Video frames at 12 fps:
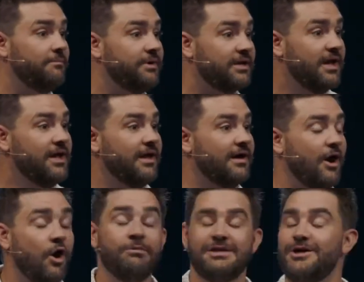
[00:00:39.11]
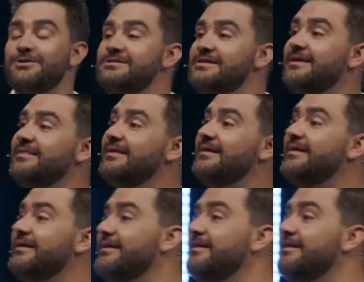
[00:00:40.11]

But Home Alone's on there, and